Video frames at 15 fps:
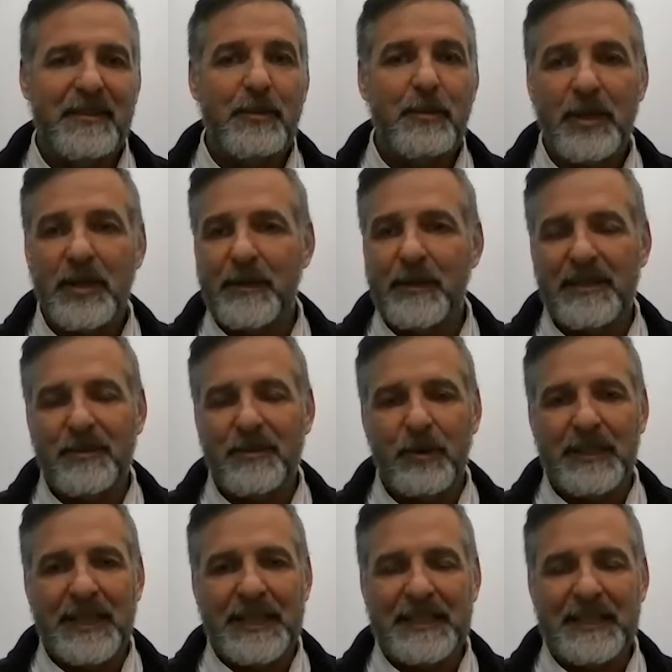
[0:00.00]
community-based
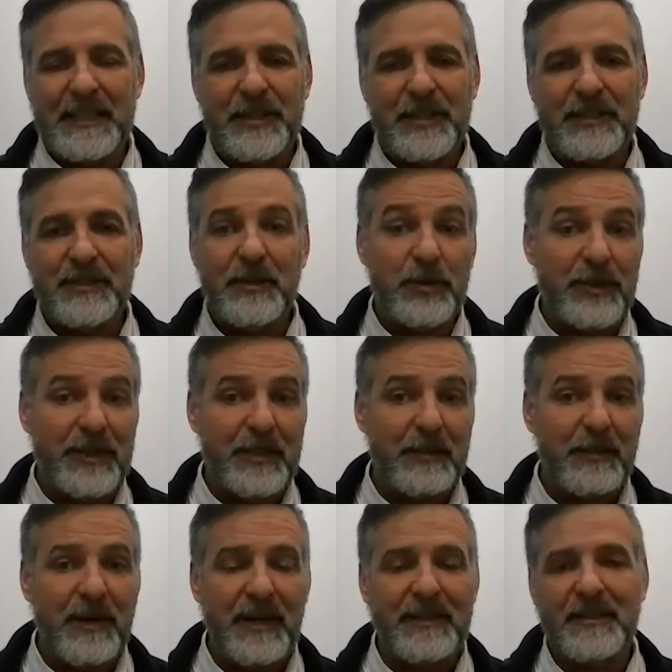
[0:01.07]
organizations, social
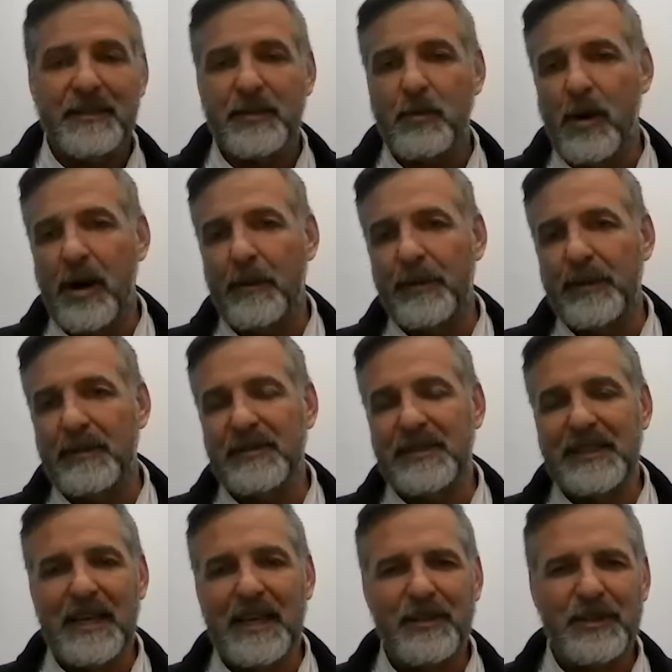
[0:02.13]
enterprises,
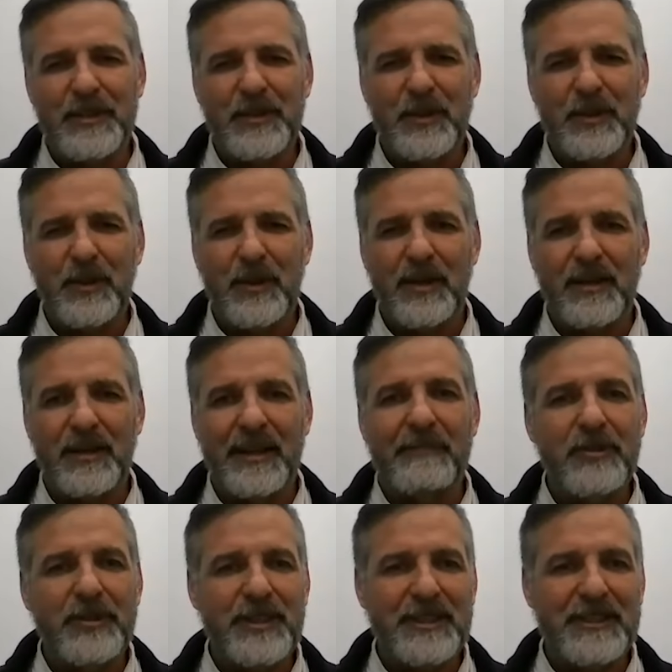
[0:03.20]
cooperatives, and others who are
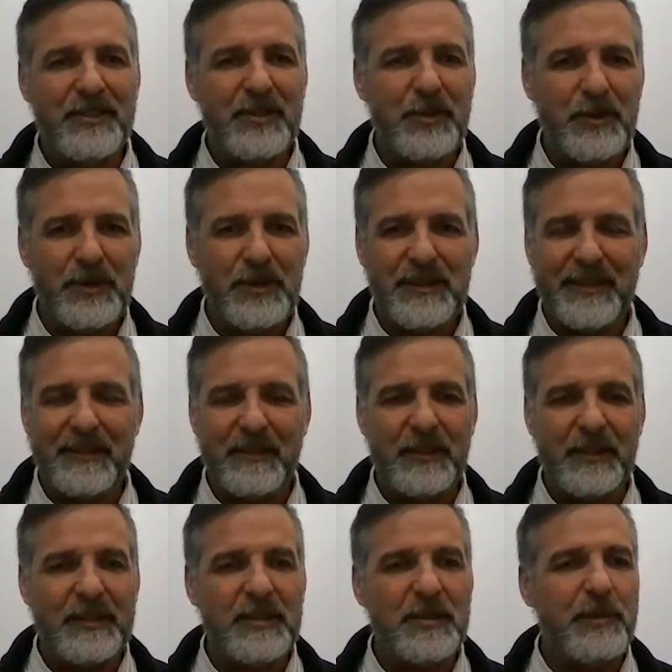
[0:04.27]
leveraging tools and
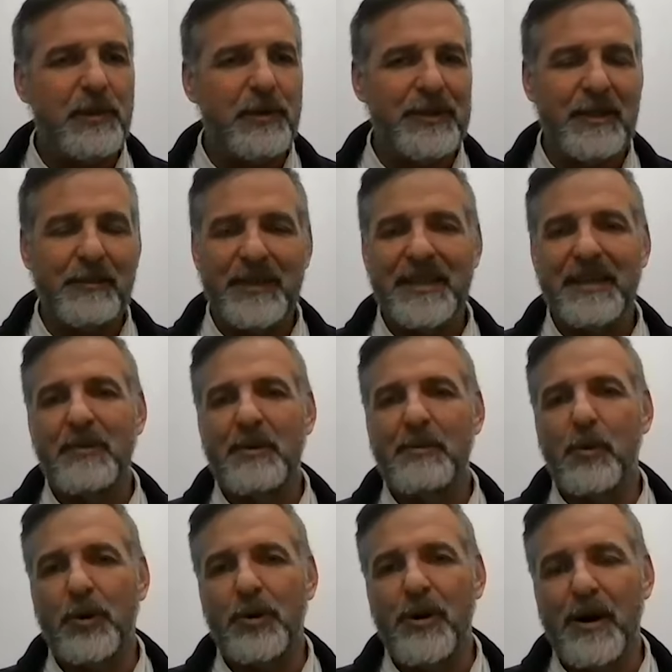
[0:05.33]
exploring and becoming
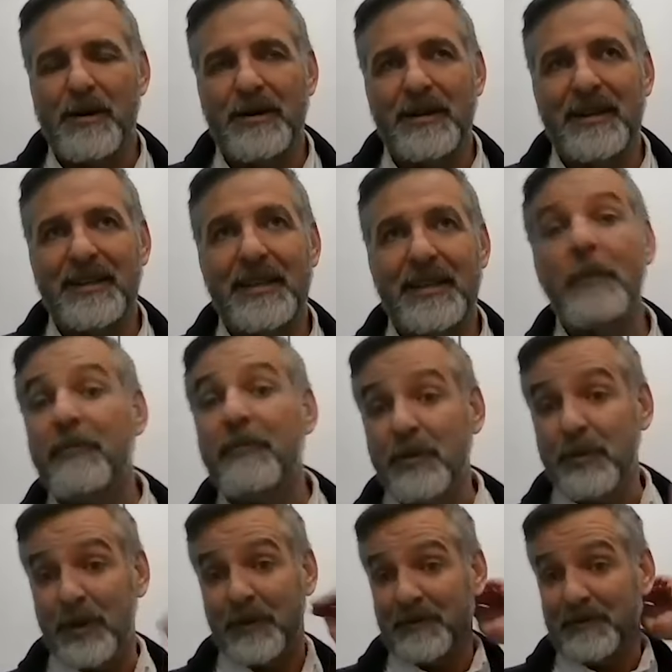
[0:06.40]
more
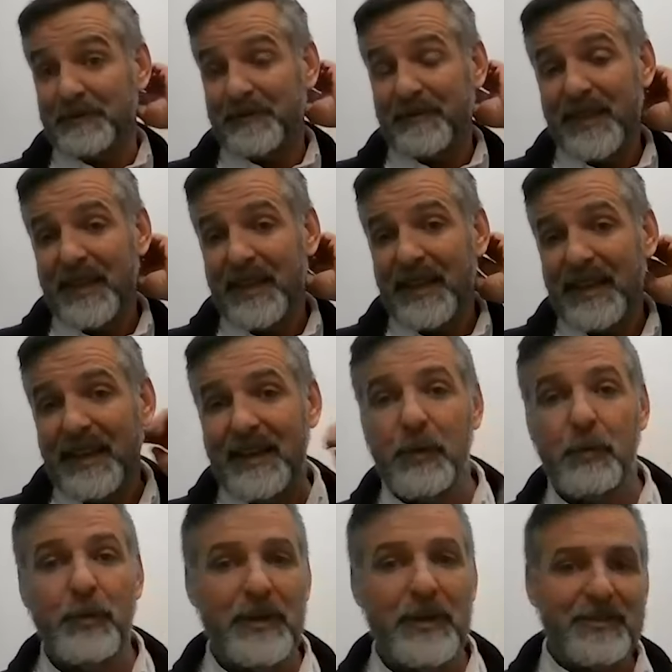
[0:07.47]
comfortable
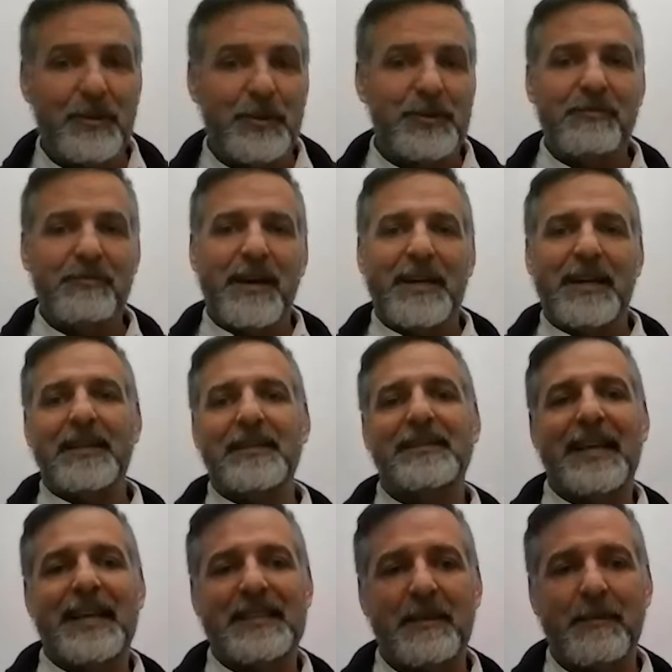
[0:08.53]
with social finance
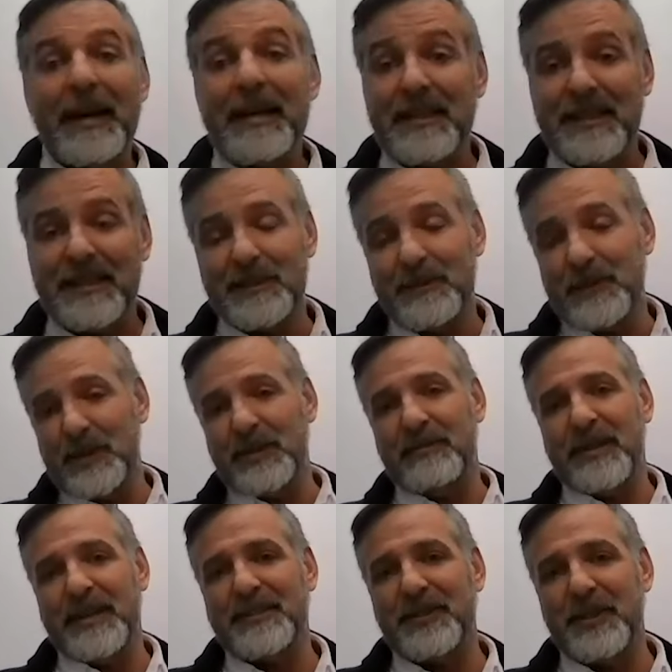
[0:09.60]
as a mechanism to
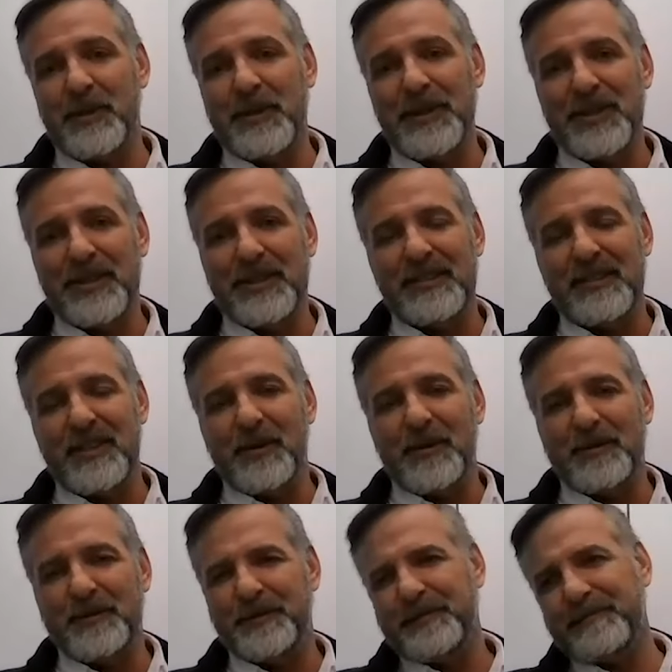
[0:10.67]
advance their mission. So
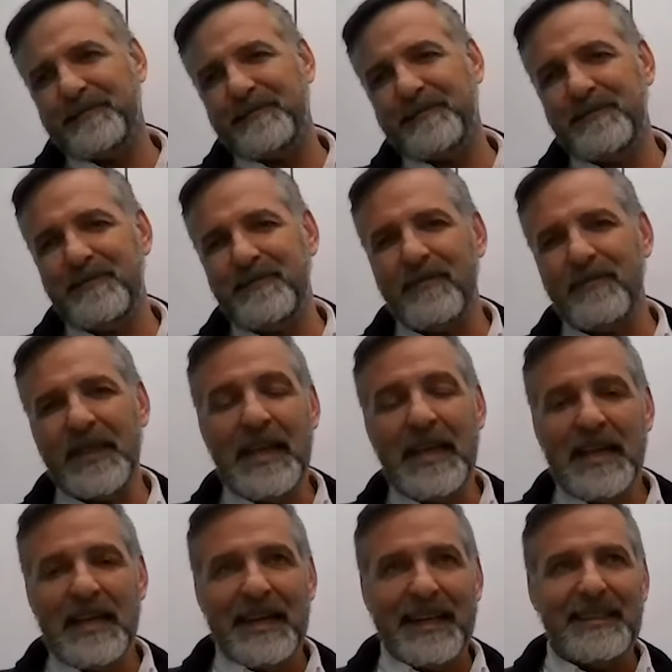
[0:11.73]

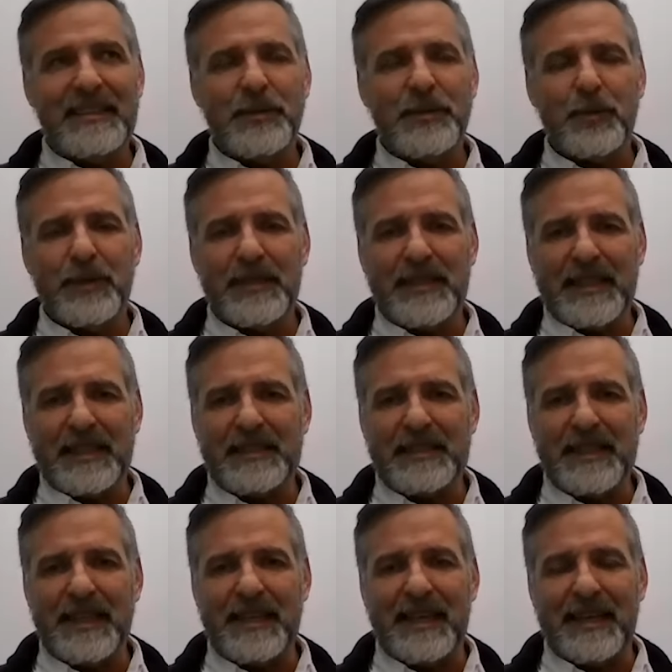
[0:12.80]
I think it's really
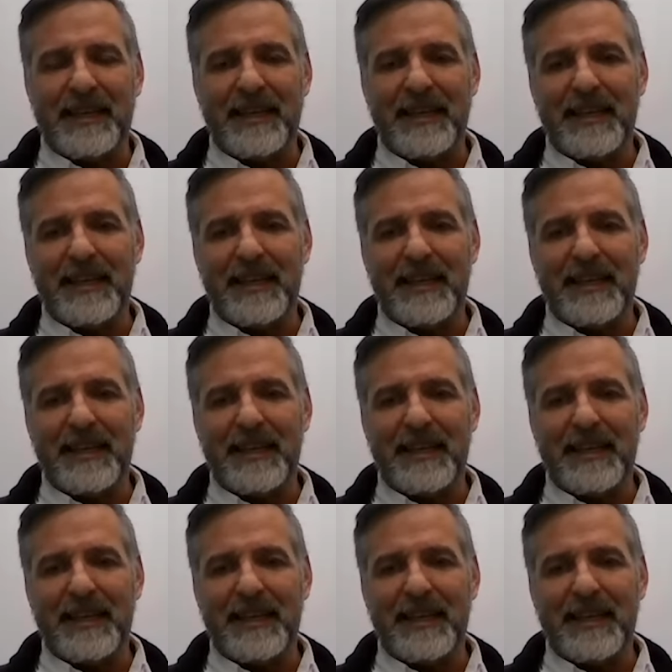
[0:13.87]
exciting